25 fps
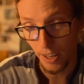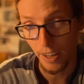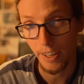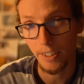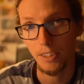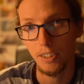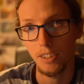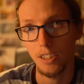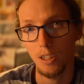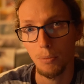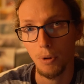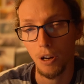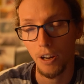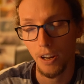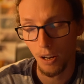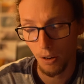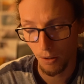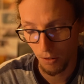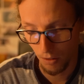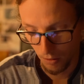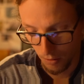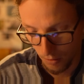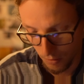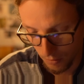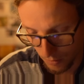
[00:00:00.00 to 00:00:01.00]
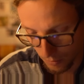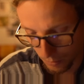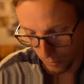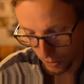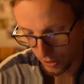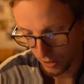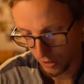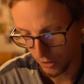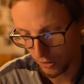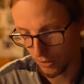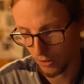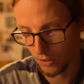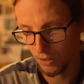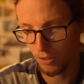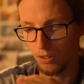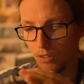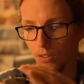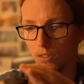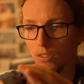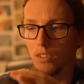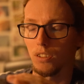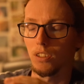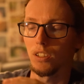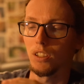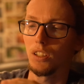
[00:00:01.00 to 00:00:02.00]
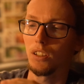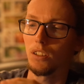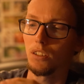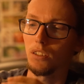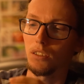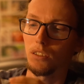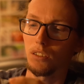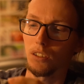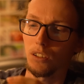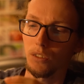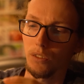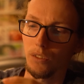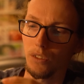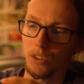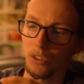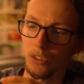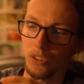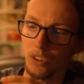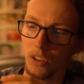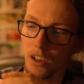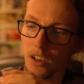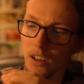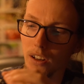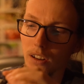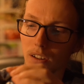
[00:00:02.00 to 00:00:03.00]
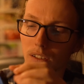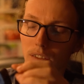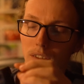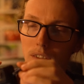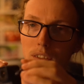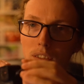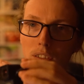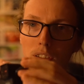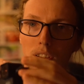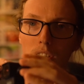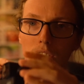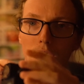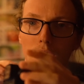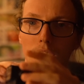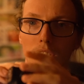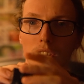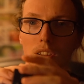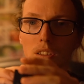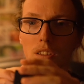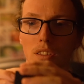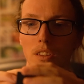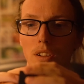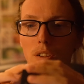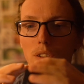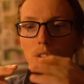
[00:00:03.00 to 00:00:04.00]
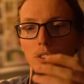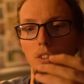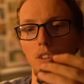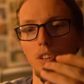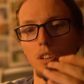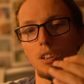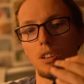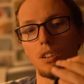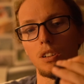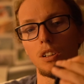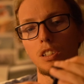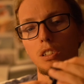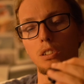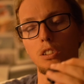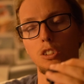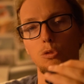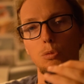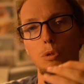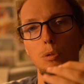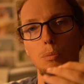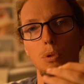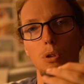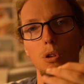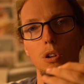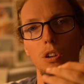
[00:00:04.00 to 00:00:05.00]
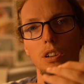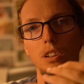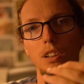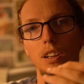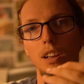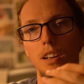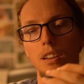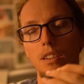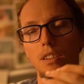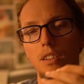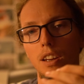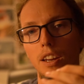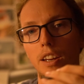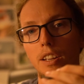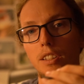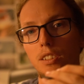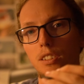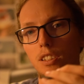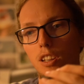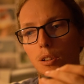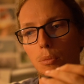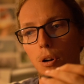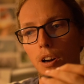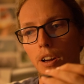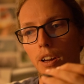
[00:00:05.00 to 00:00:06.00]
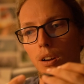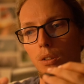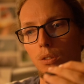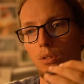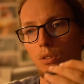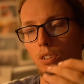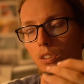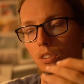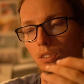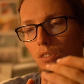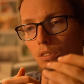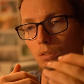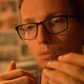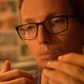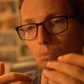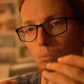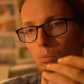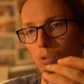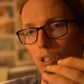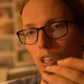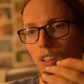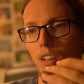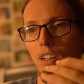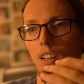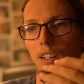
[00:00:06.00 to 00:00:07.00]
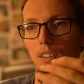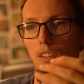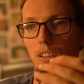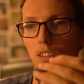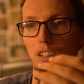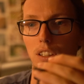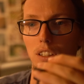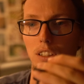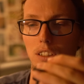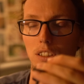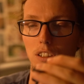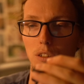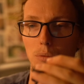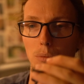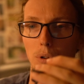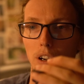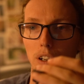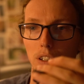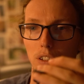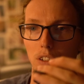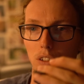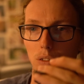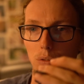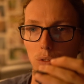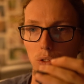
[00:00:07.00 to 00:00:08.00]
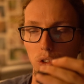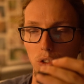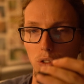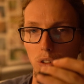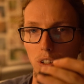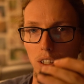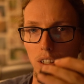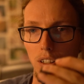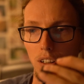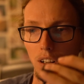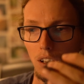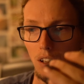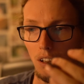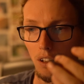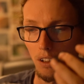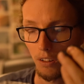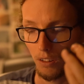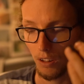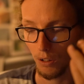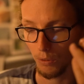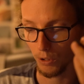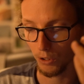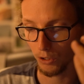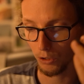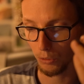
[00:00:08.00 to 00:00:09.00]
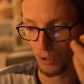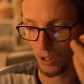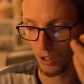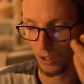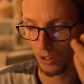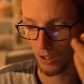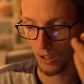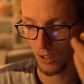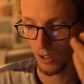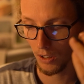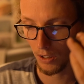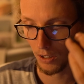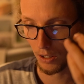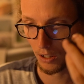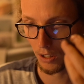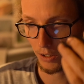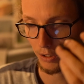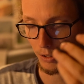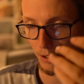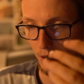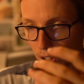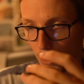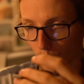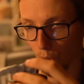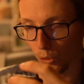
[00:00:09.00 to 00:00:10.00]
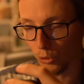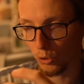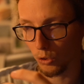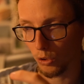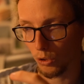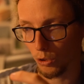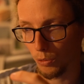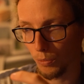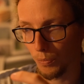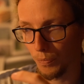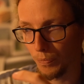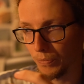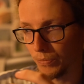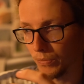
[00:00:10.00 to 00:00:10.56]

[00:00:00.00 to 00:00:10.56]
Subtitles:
HDMI out, which is here on the side. There's a USB port and the HDMI out. You can connect the HDMI to a screen. That works well. You could also